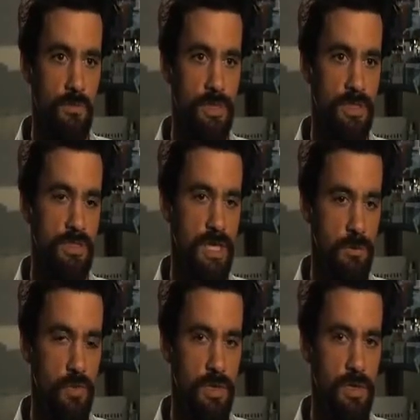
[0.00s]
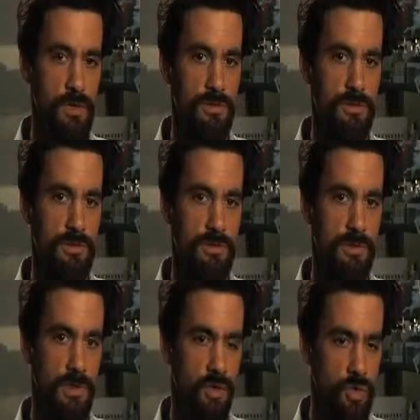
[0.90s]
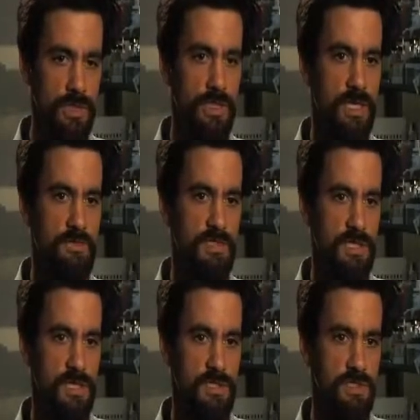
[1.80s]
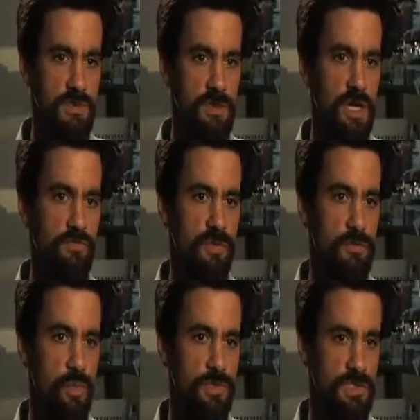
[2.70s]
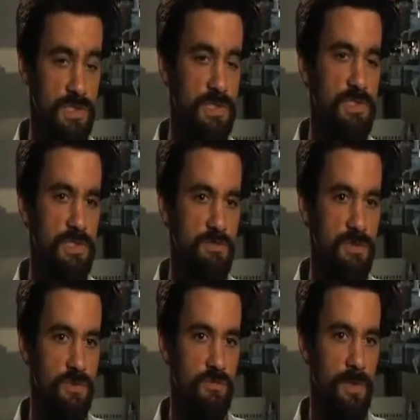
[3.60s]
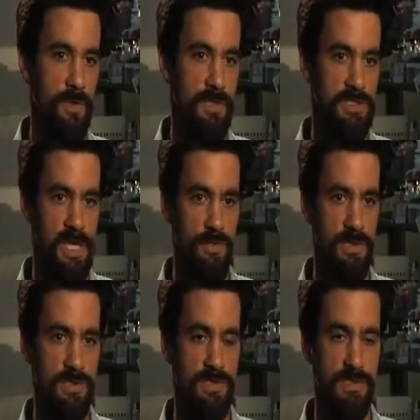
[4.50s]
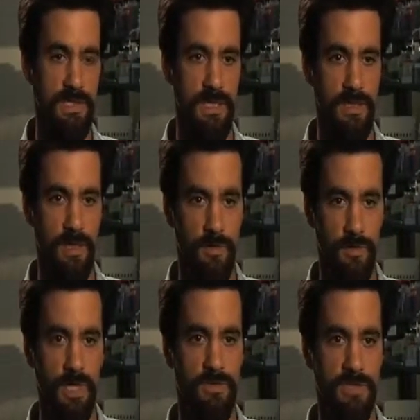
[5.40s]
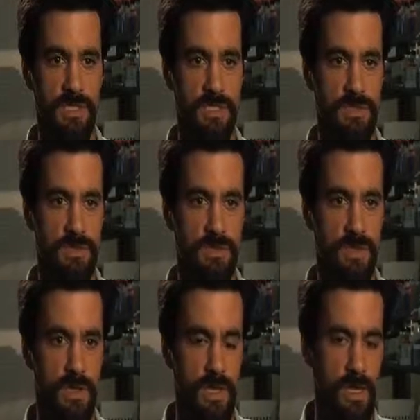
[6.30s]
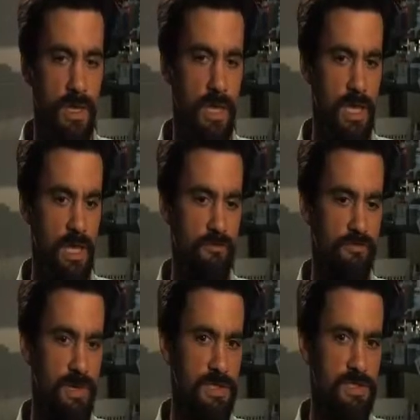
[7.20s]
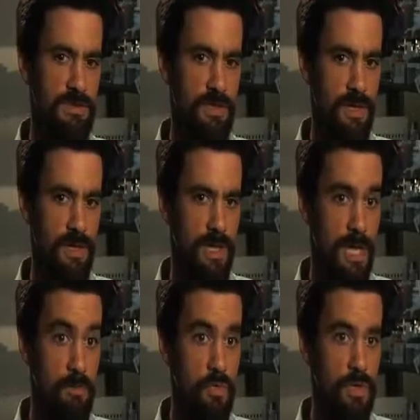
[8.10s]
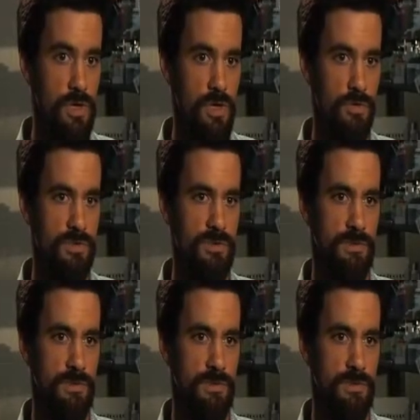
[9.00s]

because embryos, early life stages, are often more sensitive to environmental contaminants than other life stages. And effects on embryos,